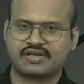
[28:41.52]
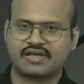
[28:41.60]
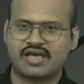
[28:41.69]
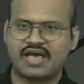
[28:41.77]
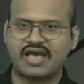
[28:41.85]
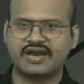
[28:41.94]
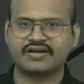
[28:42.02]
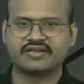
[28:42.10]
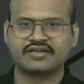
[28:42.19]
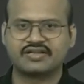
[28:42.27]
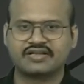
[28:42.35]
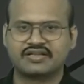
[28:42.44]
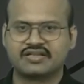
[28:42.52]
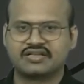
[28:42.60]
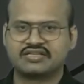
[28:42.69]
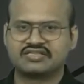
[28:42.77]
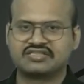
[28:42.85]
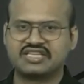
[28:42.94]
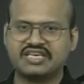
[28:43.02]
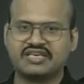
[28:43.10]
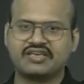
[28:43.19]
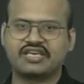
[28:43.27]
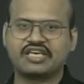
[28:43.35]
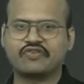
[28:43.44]
And
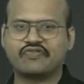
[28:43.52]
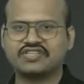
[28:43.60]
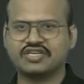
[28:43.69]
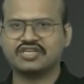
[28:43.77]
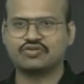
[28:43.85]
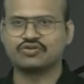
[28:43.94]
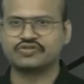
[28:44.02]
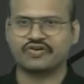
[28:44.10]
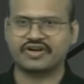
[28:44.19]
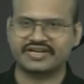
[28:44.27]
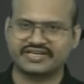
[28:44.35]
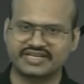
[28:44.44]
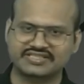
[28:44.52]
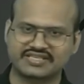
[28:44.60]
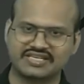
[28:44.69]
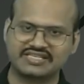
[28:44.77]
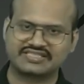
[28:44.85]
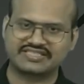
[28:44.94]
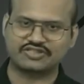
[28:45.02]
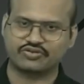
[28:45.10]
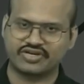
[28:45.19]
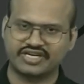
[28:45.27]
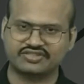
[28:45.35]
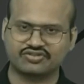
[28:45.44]
the equation used for Richter scale
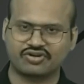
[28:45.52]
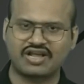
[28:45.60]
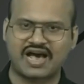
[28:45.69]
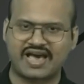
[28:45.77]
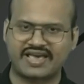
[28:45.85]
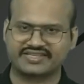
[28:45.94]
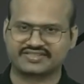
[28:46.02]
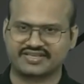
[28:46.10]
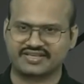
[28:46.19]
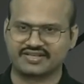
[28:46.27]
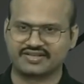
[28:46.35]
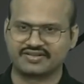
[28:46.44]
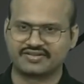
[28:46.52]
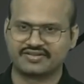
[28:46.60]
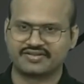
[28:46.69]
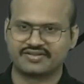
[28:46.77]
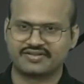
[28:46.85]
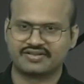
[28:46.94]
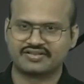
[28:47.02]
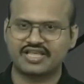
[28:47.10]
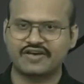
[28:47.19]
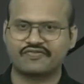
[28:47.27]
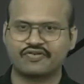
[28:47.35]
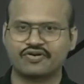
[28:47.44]
saturates on higher scale.
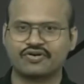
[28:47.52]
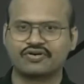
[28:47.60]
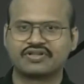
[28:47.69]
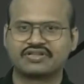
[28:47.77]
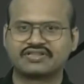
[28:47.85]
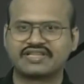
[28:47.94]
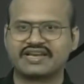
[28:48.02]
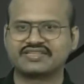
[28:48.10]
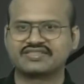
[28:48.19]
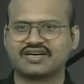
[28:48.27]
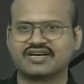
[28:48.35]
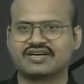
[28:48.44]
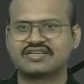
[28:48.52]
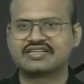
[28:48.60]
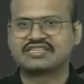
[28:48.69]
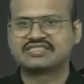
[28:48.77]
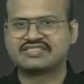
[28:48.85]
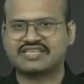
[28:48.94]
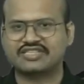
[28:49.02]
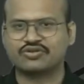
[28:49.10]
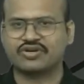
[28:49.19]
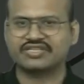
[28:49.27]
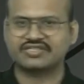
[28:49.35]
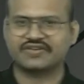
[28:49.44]
Therefore, there is a
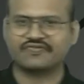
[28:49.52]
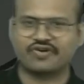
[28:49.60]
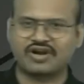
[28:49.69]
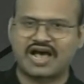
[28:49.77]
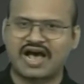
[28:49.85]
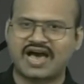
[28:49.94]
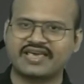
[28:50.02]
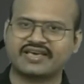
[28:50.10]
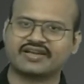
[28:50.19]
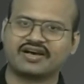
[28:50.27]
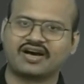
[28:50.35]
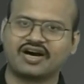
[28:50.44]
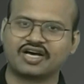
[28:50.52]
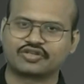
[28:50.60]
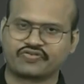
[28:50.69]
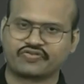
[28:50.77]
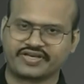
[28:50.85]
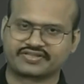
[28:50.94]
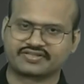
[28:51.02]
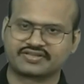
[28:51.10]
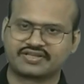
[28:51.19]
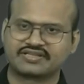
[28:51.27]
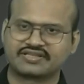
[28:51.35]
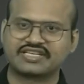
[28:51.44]
saturation for higher earthquakes.
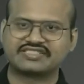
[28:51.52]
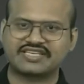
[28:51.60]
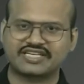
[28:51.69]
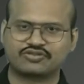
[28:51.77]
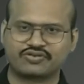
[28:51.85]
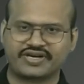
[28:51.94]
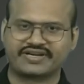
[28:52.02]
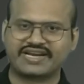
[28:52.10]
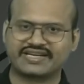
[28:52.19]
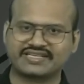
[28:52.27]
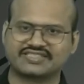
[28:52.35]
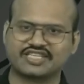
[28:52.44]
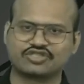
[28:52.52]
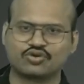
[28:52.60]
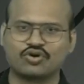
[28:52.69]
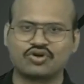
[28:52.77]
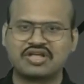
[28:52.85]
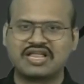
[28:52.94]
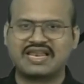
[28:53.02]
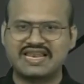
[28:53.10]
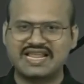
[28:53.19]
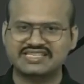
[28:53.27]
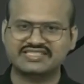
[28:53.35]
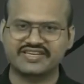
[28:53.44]
They saturate, that is, they show
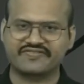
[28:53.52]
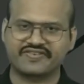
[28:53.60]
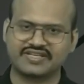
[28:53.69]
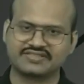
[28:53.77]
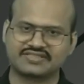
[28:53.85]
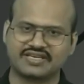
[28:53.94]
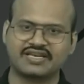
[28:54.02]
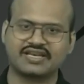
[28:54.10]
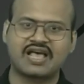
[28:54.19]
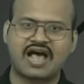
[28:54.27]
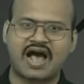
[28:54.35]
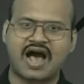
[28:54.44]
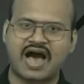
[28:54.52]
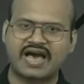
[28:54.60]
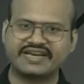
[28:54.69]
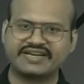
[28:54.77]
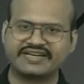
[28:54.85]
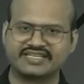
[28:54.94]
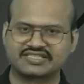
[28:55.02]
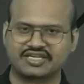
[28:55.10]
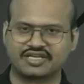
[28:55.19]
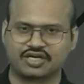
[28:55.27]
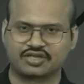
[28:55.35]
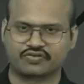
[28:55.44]
less difference in high
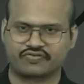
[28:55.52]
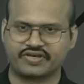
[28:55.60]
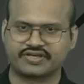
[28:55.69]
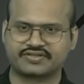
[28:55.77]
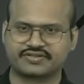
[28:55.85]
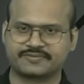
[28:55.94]
intensity earthquakes.